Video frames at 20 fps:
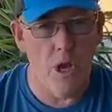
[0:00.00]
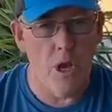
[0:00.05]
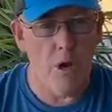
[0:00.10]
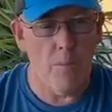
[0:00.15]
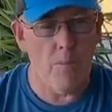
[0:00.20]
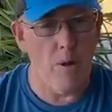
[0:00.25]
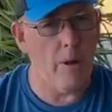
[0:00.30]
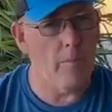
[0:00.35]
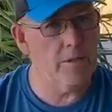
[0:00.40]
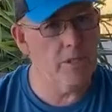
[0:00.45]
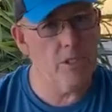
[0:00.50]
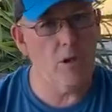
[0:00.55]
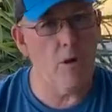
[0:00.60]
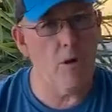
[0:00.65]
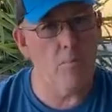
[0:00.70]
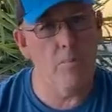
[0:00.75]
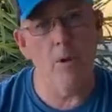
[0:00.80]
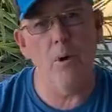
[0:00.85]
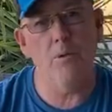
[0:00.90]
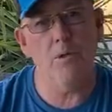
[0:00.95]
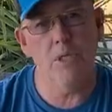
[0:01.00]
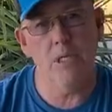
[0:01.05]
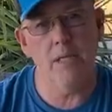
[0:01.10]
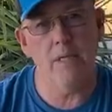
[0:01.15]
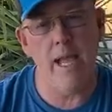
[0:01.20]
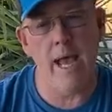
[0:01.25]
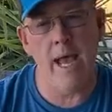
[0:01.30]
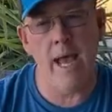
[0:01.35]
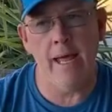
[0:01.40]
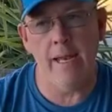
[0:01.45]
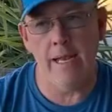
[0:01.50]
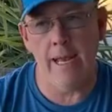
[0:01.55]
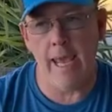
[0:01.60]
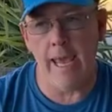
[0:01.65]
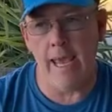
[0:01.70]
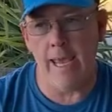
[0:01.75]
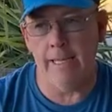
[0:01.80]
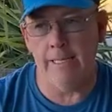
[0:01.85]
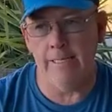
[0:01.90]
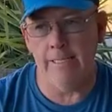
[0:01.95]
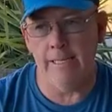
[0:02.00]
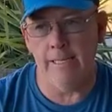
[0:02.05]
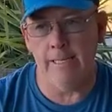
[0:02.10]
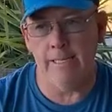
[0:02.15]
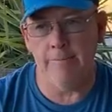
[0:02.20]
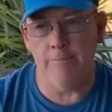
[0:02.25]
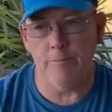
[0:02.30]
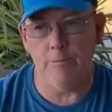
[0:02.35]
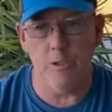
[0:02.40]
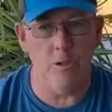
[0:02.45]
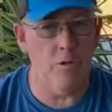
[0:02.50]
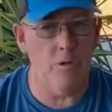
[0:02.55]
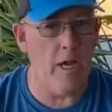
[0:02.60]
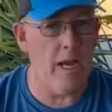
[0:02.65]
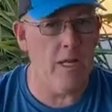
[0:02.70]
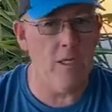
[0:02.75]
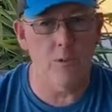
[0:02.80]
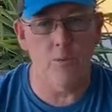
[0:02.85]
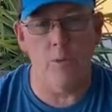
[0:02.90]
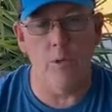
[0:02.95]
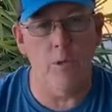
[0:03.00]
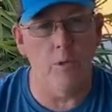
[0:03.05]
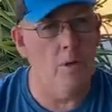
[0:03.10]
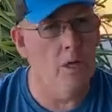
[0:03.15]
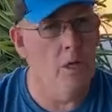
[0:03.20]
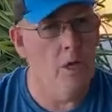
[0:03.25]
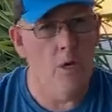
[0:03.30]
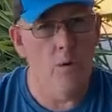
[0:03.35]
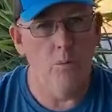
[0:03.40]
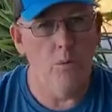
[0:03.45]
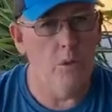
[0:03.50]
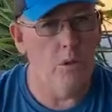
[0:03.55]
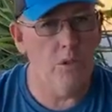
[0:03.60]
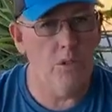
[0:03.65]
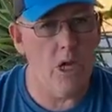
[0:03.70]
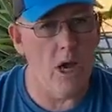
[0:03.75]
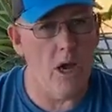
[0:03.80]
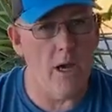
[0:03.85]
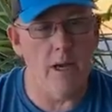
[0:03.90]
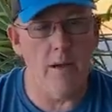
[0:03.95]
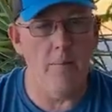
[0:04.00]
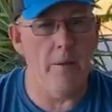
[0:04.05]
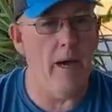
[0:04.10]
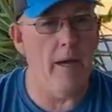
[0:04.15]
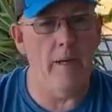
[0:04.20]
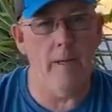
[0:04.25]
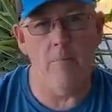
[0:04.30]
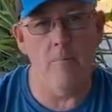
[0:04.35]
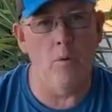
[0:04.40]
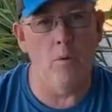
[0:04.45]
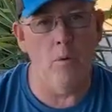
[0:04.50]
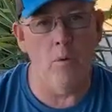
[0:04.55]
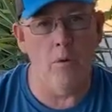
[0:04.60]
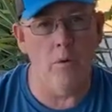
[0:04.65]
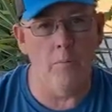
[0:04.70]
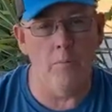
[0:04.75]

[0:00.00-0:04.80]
Probably start posting that, and um, you guys will will talk about it more.